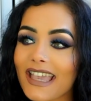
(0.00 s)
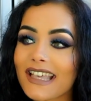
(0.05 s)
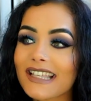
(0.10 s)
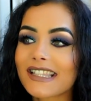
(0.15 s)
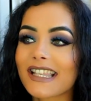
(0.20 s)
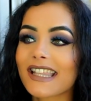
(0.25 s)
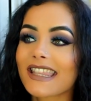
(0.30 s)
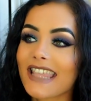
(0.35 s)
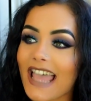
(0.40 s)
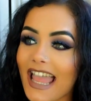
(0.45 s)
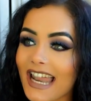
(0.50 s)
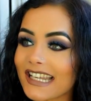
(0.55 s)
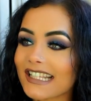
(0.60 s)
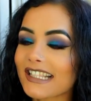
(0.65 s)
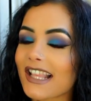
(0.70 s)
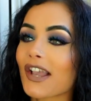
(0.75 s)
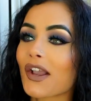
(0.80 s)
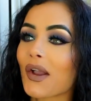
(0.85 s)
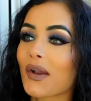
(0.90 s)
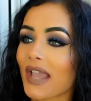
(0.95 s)
so then
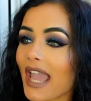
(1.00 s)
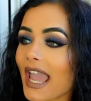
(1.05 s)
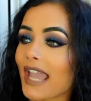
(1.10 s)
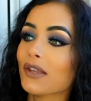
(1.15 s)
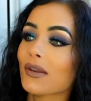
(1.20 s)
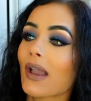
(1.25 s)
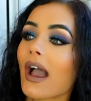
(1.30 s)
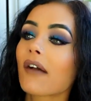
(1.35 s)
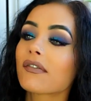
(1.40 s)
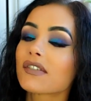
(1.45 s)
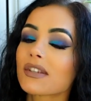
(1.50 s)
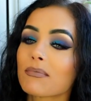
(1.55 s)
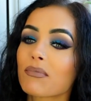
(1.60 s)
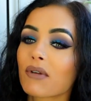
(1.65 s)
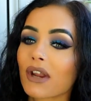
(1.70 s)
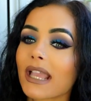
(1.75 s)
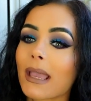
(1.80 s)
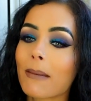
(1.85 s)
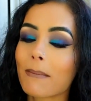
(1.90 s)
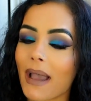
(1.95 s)
it's like, okay, you have to
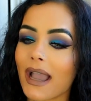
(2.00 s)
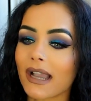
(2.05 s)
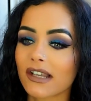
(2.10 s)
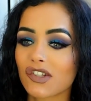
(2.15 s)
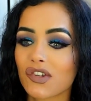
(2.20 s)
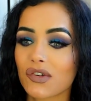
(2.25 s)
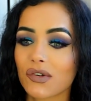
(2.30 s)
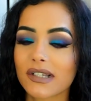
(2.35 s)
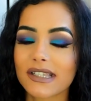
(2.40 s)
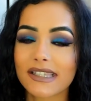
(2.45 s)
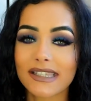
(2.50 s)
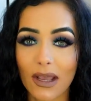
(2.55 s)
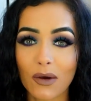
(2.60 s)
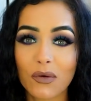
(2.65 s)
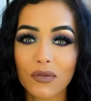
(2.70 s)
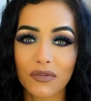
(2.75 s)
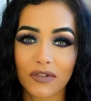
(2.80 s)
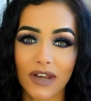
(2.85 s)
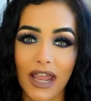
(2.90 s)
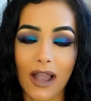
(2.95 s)
bring it back to
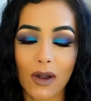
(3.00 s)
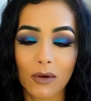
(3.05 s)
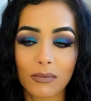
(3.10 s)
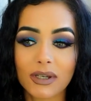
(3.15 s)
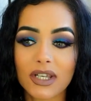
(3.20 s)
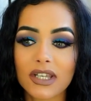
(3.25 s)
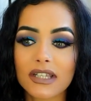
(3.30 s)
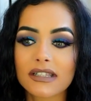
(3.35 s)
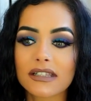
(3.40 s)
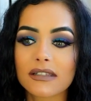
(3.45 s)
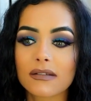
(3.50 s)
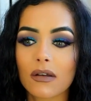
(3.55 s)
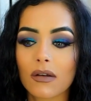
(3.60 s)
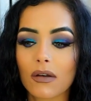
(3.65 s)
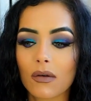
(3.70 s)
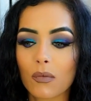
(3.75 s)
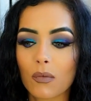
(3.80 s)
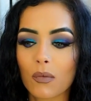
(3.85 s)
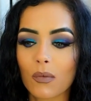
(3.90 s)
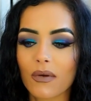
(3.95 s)
yourself now because
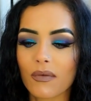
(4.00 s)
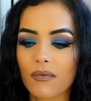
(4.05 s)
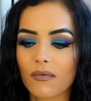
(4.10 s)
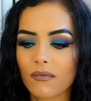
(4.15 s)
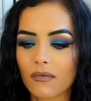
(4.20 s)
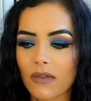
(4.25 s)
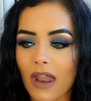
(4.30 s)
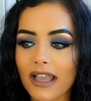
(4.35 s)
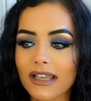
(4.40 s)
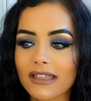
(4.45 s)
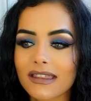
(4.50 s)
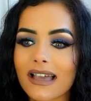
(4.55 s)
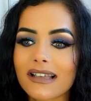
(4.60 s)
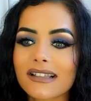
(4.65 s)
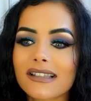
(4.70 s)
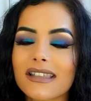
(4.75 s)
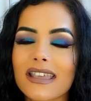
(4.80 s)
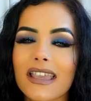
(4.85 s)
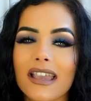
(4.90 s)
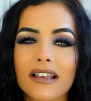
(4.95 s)
with like
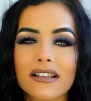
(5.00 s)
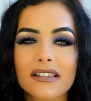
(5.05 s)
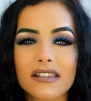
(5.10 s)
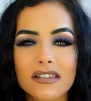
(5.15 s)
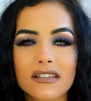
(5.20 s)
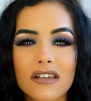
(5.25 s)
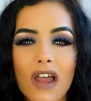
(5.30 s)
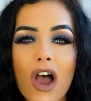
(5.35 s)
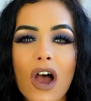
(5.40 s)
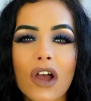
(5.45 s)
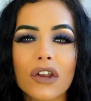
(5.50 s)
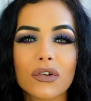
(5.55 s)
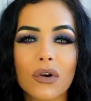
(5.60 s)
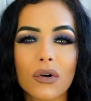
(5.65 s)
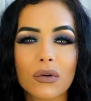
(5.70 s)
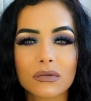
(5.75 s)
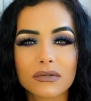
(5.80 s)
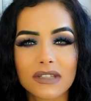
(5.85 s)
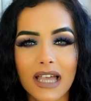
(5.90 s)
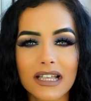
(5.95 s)
that's the
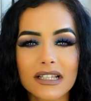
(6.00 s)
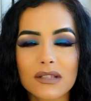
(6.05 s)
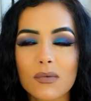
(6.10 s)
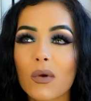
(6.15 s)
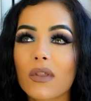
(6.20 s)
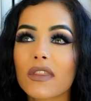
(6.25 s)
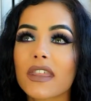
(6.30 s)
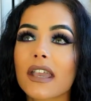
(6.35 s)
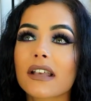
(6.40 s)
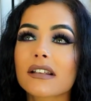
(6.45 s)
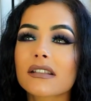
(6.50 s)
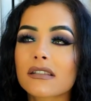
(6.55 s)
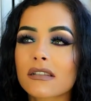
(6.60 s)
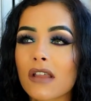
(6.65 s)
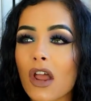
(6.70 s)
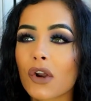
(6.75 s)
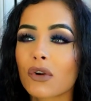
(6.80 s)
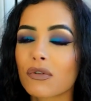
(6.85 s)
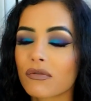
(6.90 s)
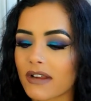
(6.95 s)
external that's what the
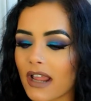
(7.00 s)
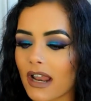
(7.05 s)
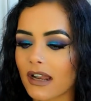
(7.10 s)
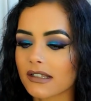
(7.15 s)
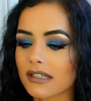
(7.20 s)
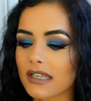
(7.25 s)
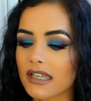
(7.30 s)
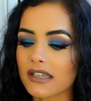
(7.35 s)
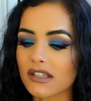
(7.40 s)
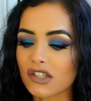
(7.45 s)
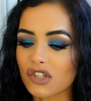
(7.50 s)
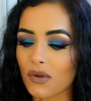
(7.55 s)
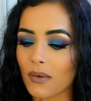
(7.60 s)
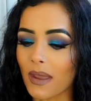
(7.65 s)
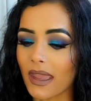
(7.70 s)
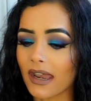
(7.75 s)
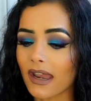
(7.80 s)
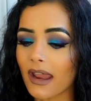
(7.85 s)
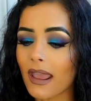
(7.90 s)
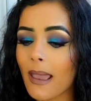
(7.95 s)
external reality is
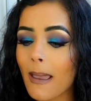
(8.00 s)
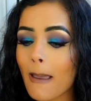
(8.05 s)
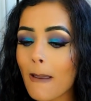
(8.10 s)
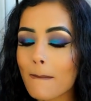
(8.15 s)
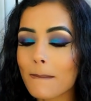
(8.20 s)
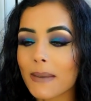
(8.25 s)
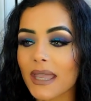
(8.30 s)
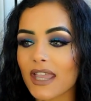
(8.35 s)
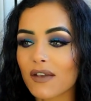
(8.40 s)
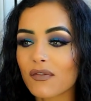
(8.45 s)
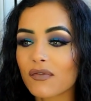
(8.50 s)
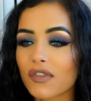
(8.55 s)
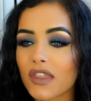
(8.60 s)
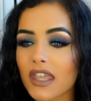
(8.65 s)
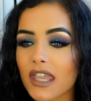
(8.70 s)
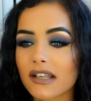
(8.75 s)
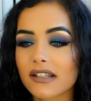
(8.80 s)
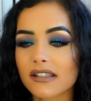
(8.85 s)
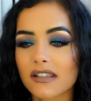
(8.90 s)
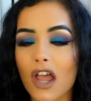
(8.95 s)
doing but if
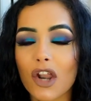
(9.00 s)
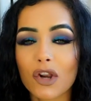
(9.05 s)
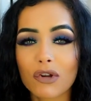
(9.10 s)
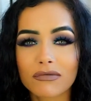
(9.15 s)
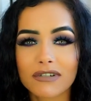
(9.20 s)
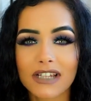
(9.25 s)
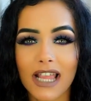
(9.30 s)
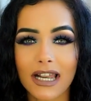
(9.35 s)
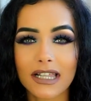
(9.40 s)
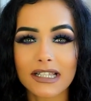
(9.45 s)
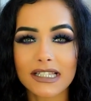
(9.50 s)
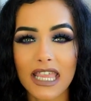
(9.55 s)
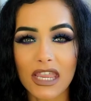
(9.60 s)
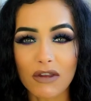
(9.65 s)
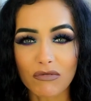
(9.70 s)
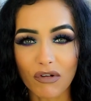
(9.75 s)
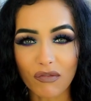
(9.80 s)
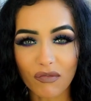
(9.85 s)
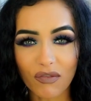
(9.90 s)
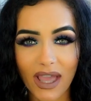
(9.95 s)
the external
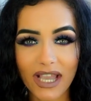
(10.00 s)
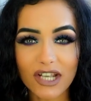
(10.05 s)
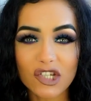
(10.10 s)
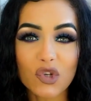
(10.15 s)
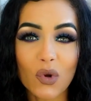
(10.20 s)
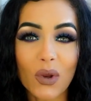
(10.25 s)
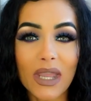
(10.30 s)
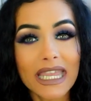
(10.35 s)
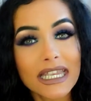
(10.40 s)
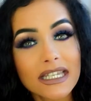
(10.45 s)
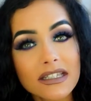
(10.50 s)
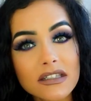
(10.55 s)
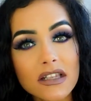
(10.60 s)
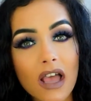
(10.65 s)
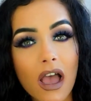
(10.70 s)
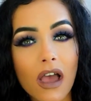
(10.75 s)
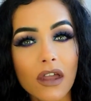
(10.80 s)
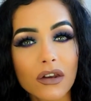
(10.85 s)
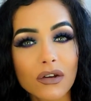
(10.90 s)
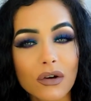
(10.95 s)
reality reflects your
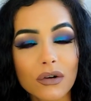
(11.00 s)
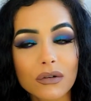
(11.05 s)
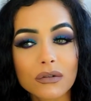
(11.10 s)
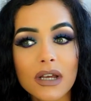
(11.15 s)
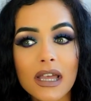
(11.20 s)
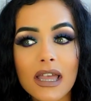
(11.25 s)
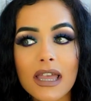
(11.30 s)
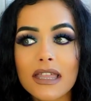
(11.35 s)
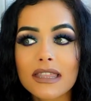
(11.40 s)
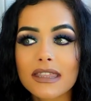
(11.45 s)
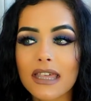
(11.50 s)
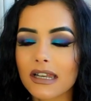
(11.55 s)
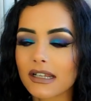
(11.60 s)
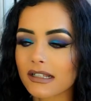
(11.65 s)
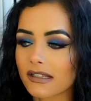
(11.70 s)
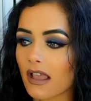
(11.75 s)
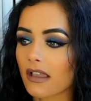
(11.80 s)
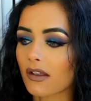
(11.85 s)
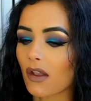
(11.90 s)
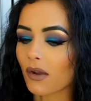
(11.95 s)
internal then
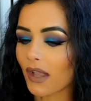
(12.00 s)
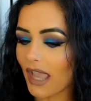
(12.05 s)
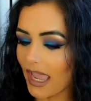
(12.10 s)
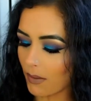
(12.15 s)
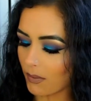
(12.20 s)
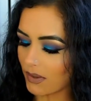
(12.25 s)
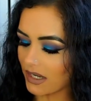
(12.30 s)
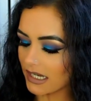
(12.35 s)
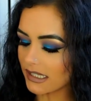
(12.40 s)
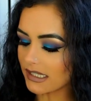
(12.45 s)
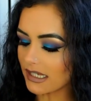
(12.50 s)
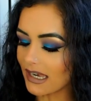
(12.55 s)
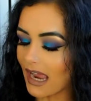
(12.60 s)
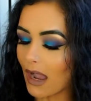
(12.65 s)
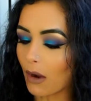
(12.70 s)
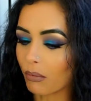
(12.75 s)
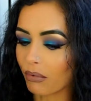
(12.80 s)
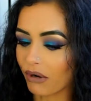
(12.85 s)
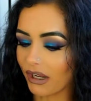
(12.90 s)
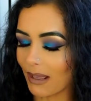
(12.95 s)
it's like okay we need to
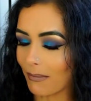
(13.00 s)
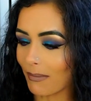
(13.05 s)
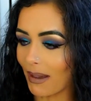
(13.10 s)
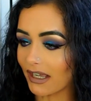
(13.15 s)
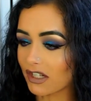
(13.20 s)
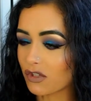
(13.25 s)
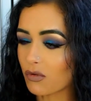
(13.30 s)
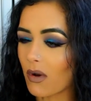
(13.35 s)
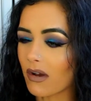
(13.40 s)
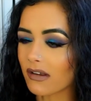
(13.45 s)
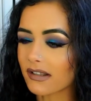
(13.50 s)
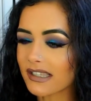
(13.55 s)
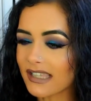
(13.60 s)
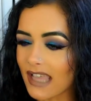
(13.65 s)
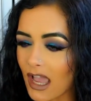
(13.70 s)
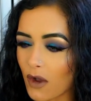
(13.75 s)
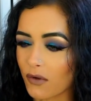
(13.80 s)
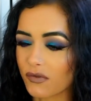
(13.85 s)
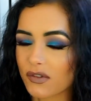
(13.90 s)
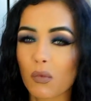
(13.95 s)
now bring it back to
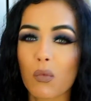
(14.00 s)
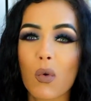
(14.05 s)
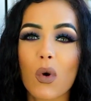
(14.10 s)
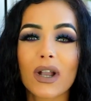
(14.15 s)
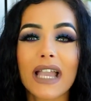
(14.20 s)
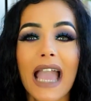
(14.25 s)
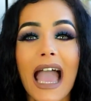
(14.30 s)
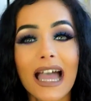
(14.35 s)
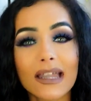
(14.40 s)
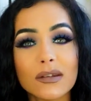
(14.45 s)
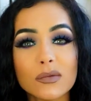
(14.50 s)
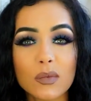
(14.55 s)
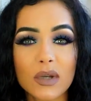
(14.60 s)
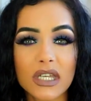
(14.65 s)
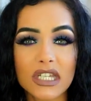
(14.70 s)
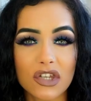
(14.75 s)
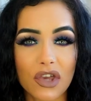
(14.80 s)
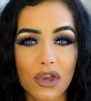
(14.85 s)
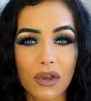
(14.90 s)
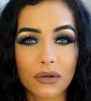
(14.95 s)
ourselves what can
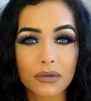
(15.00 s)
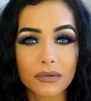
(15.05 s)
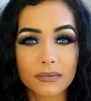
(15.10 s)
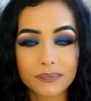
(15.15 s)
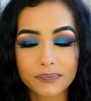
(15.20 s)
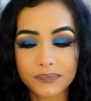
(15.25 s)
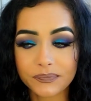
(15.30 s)
we do